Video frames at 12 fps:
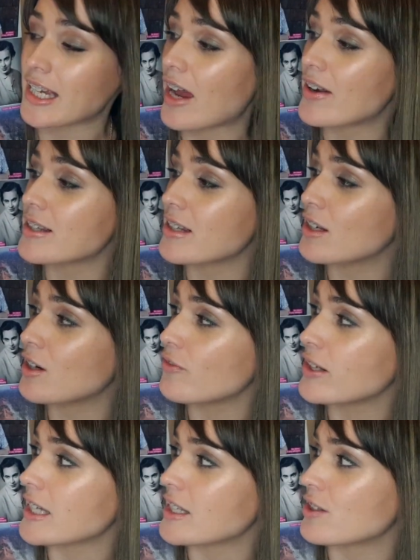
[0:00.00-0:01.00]
And it's a
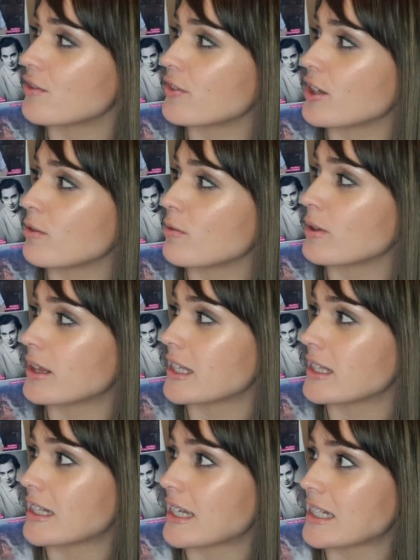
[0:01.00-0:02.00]
lovely interview with
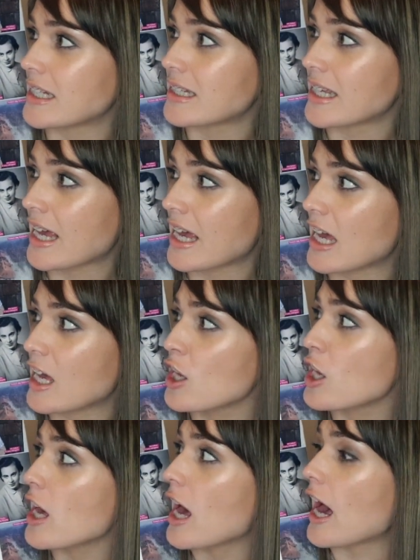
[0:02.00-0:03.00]
these ladies here
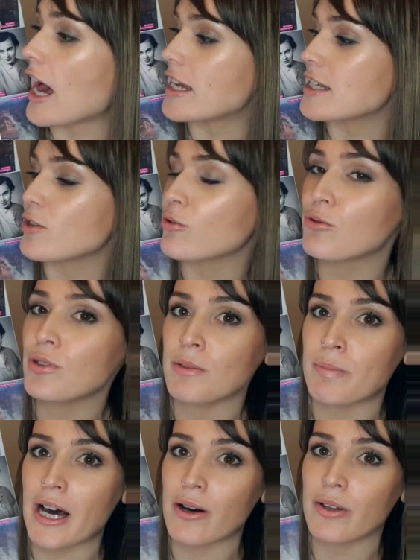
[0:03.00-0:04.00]
and all
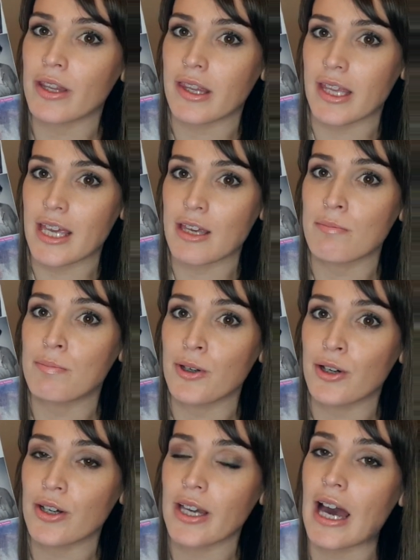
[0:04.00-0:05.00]
about the
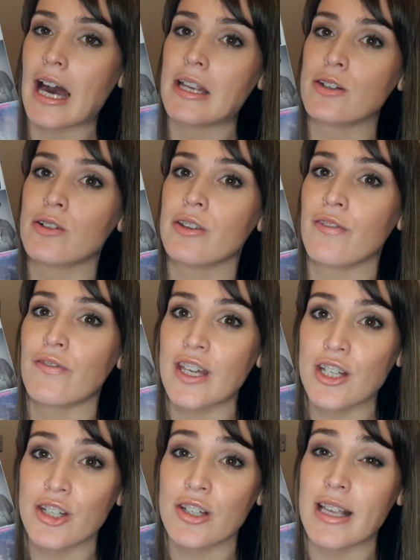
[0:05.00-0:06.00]
book and the
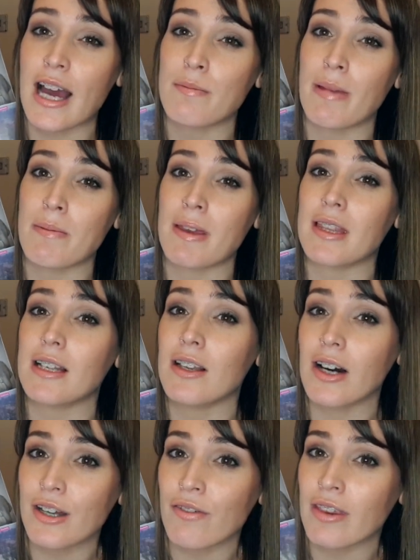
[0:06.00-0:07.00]
features and maybe the
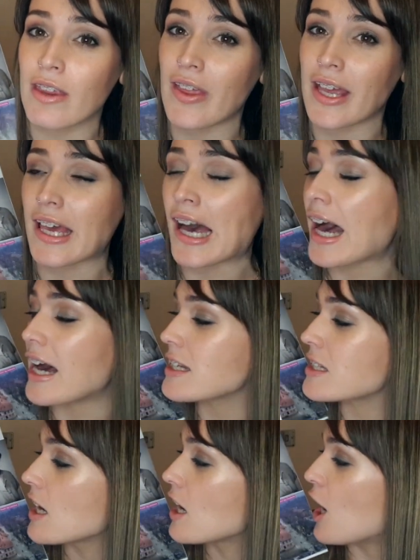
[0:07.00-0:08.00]
life that they had.